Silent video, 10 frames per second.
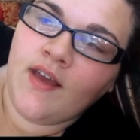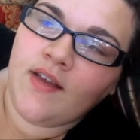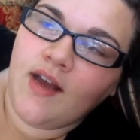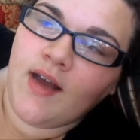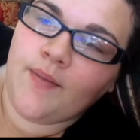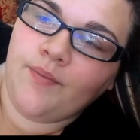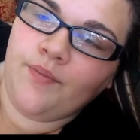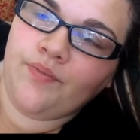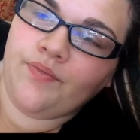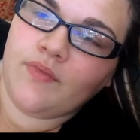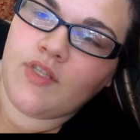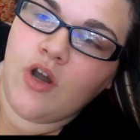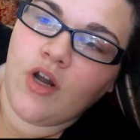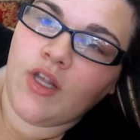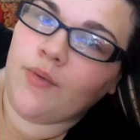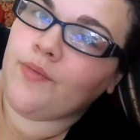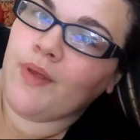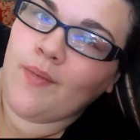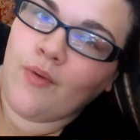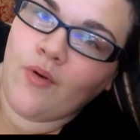to argue with
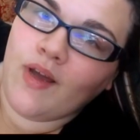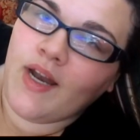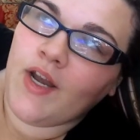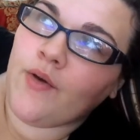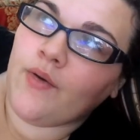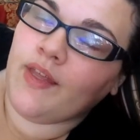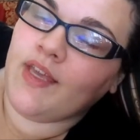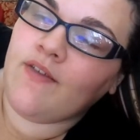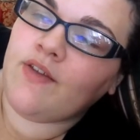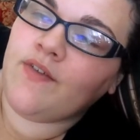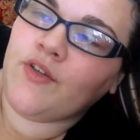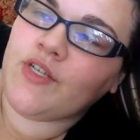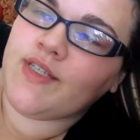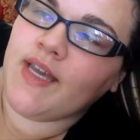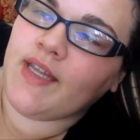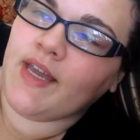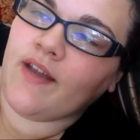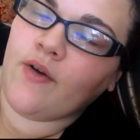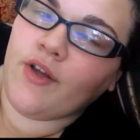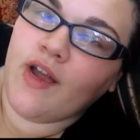people, and I know, like, even if you just say,
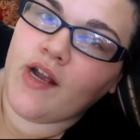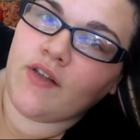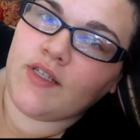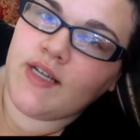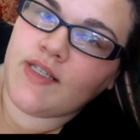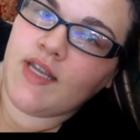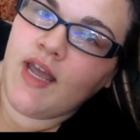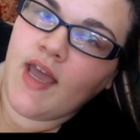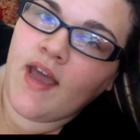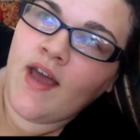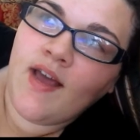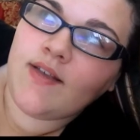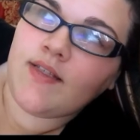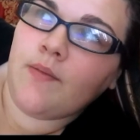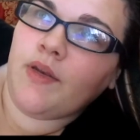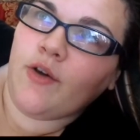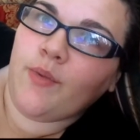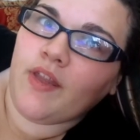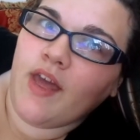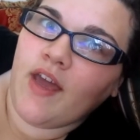like, oh, your hair looks nice today, somebody will
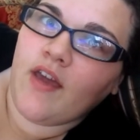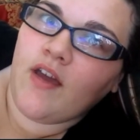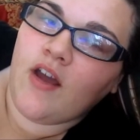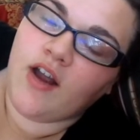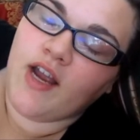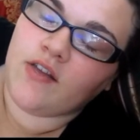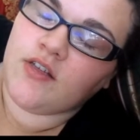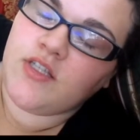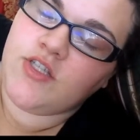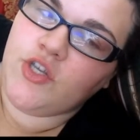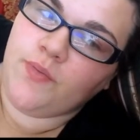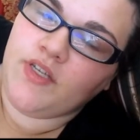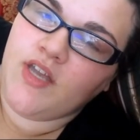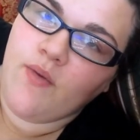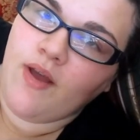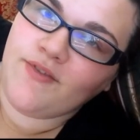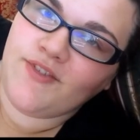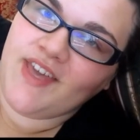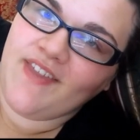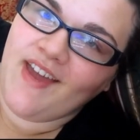be like, her hair looks stupid today, why would you
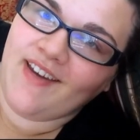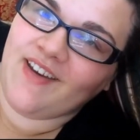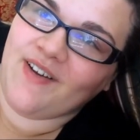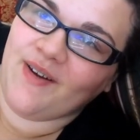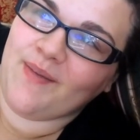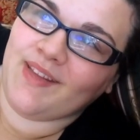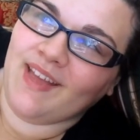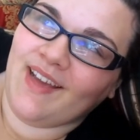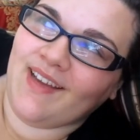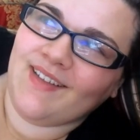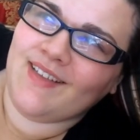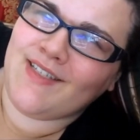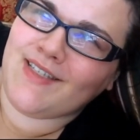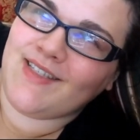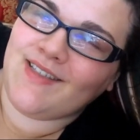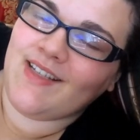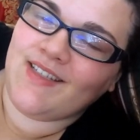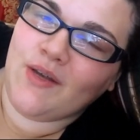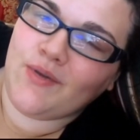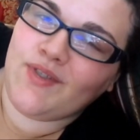say that, you know what I mean, like, it's just,
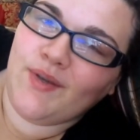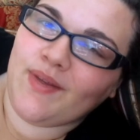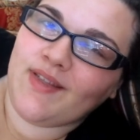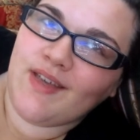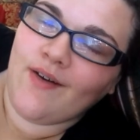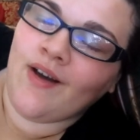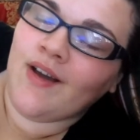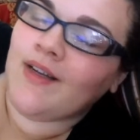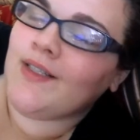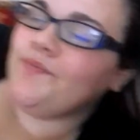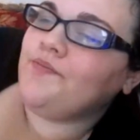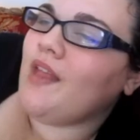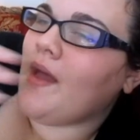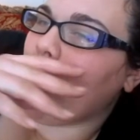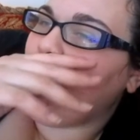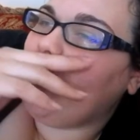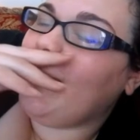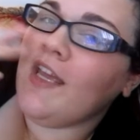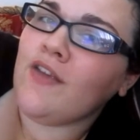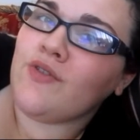it's so stupid, so, but
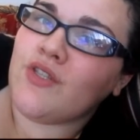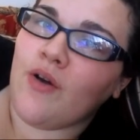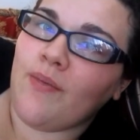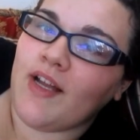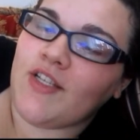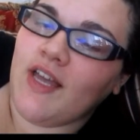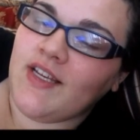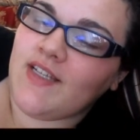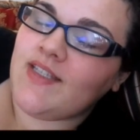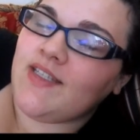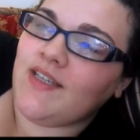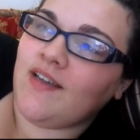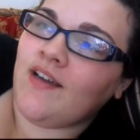thank you so much, I just,